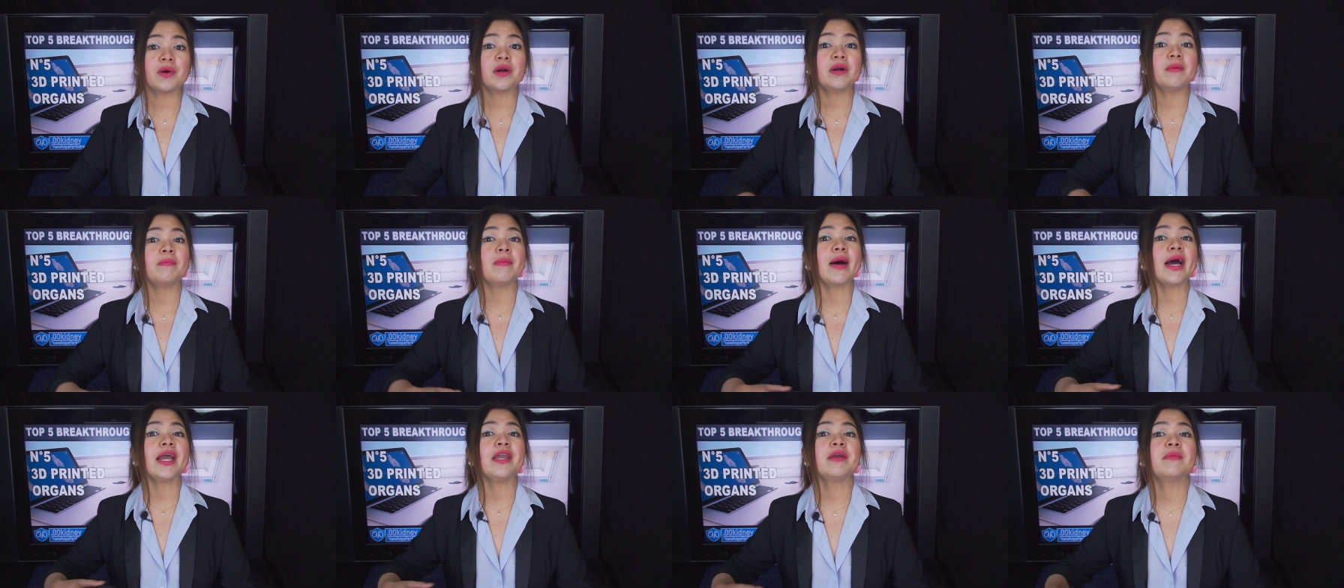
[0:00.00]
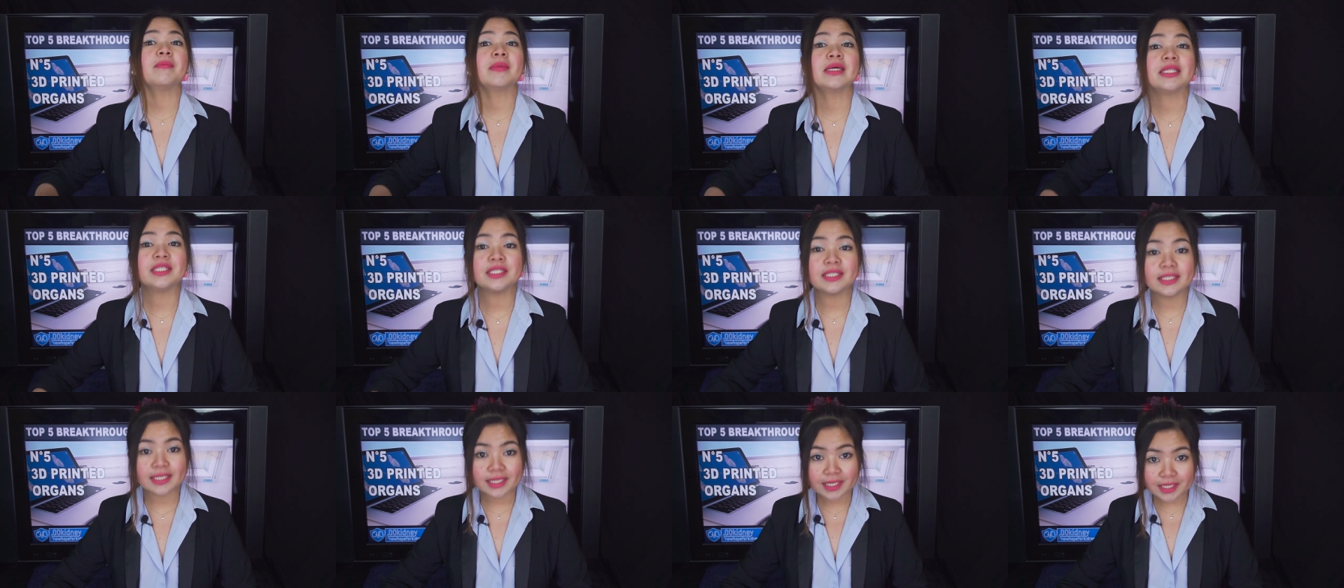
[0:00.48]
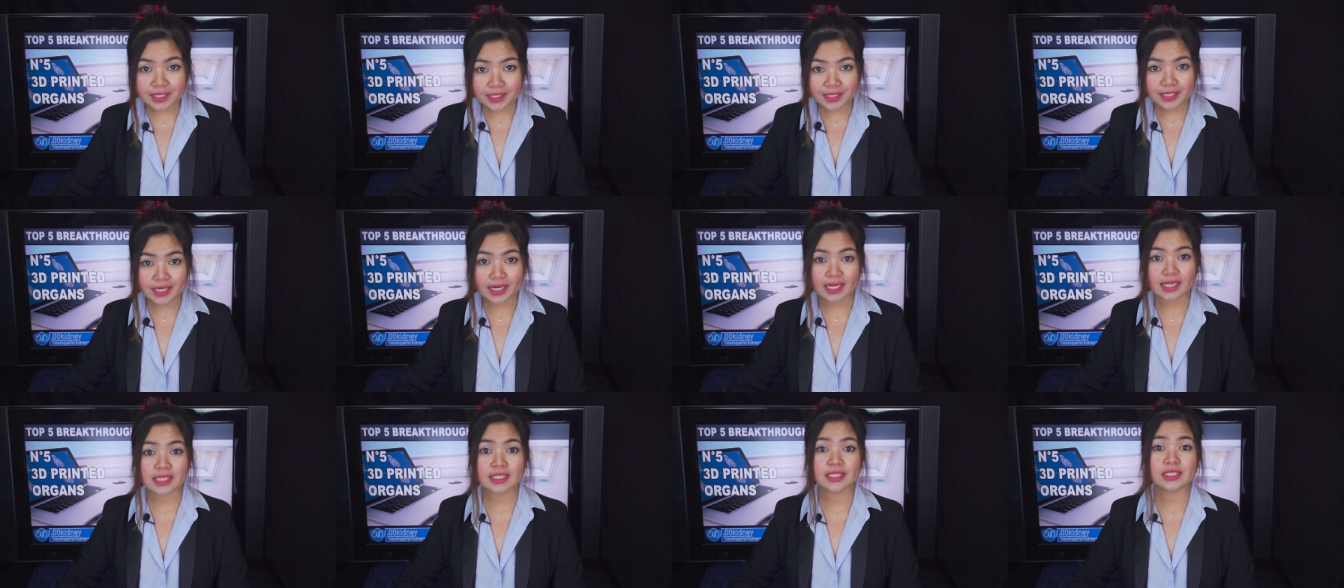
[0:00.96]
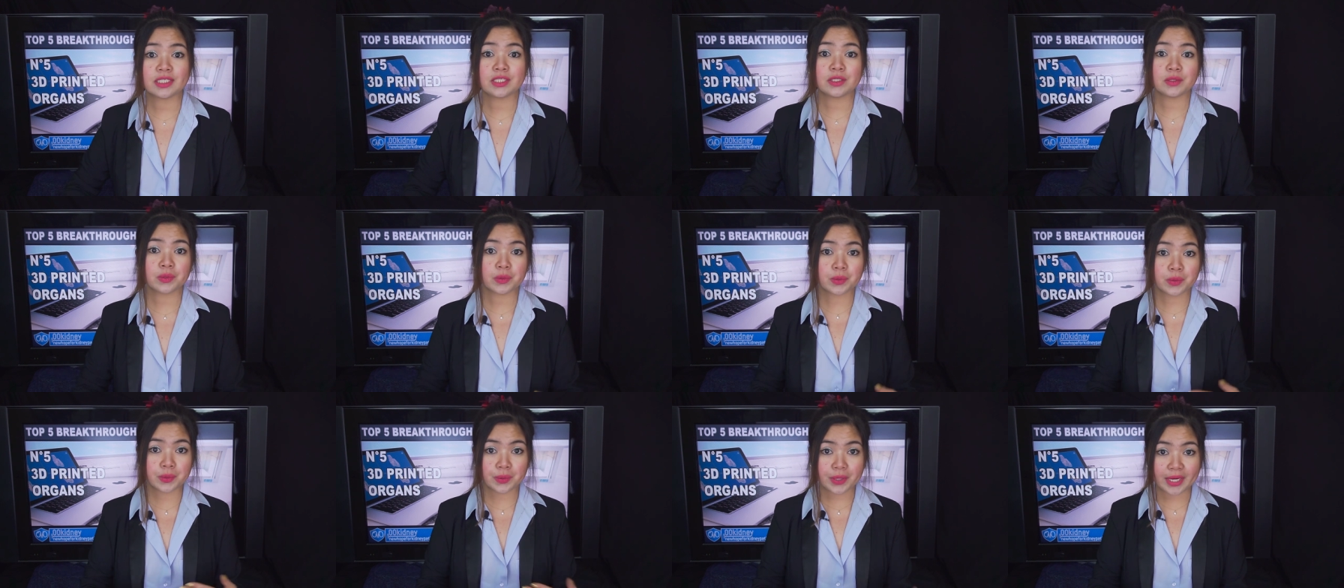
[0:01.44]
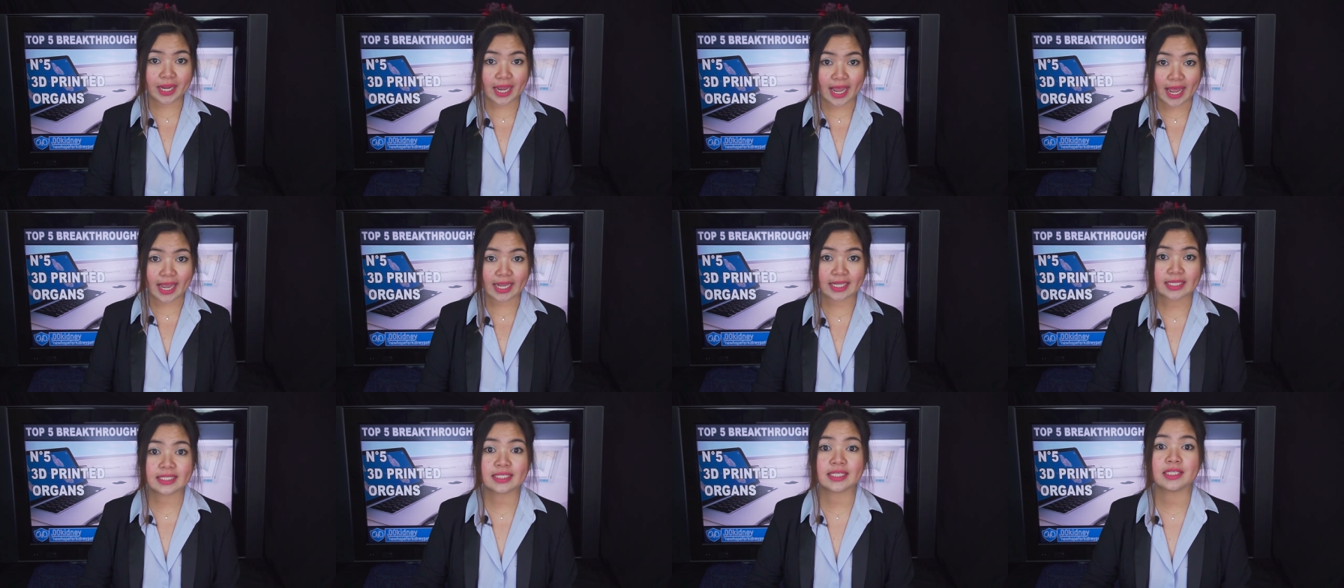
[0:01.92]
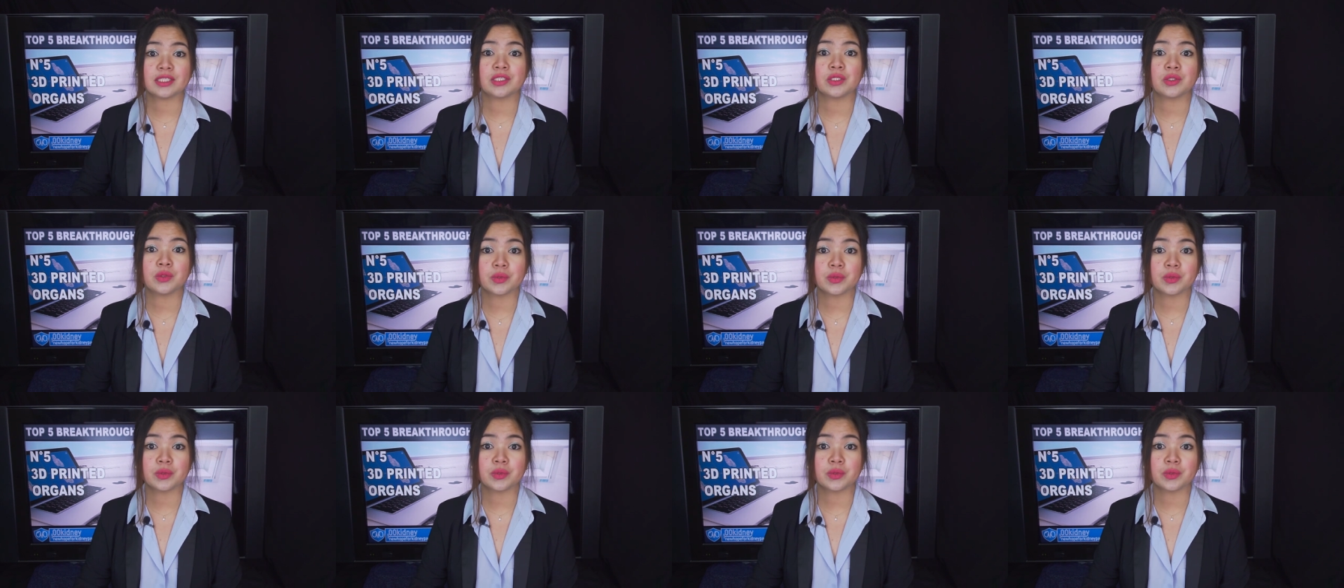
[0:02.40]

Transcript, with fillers: or biomaterials to create